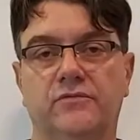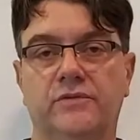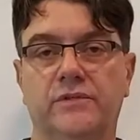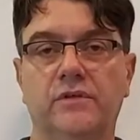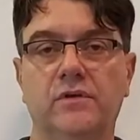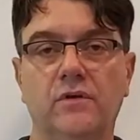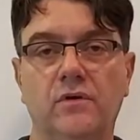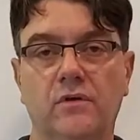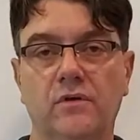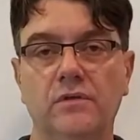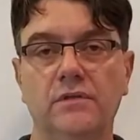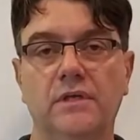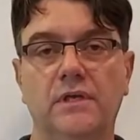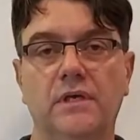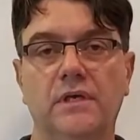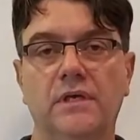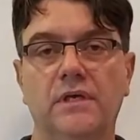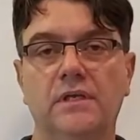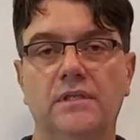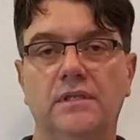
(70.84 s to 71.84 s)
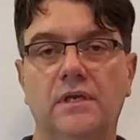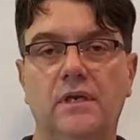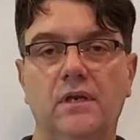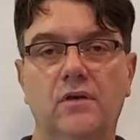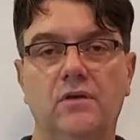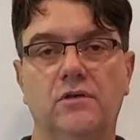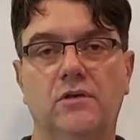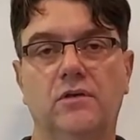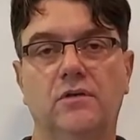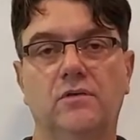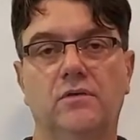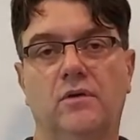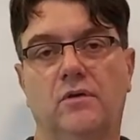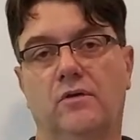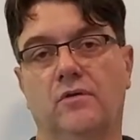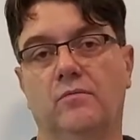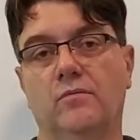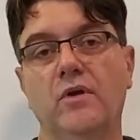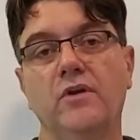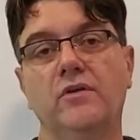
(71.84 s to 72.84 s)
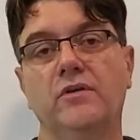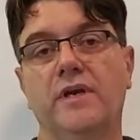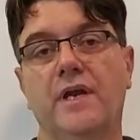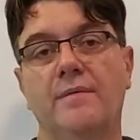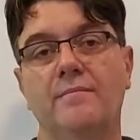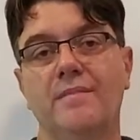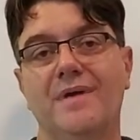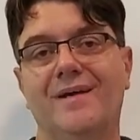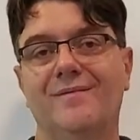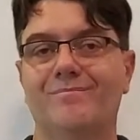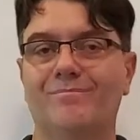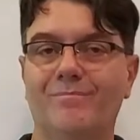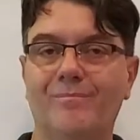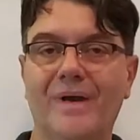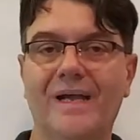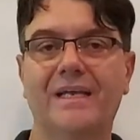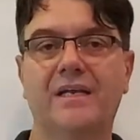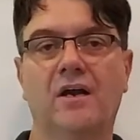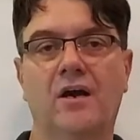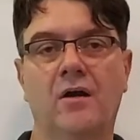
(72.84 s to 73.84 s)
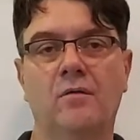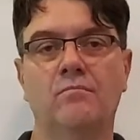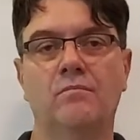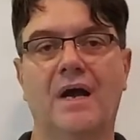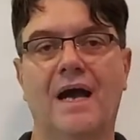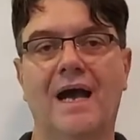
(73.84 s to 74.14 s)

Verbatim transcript: recalled, the logo or monogram might come